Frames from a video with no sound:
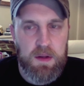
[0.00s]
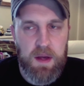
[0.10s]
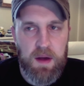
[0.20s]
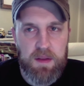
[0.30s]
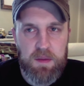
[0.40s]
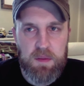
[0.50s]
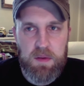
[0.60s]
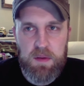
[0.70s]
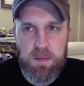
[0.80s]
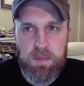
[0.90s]
Yeah, I think one
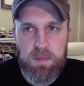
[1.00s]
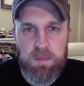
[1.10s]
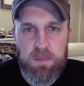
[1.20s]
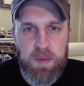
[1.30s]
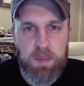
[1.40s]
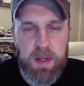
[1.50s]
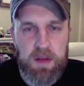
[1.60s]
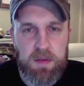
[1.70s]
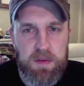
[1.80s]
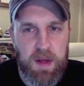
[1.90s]
of the
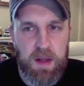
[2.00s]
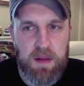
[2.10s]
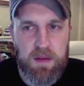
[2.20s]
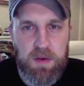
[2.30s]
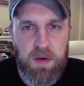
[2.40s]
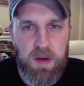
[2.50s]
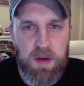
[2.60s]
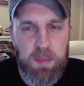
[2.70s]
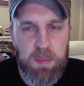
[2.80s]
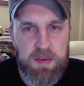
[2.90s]
biggest ones that I loved growing
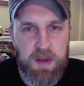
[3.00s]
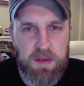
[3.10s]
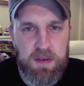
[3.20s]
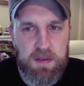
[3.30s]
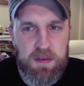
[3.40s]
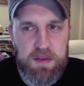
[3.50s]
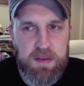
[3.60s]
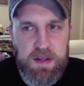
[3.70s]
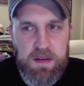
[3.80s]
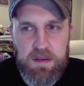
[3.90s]
up was Shel
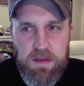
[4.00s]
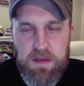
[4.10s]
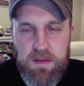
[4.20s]
Silverstein's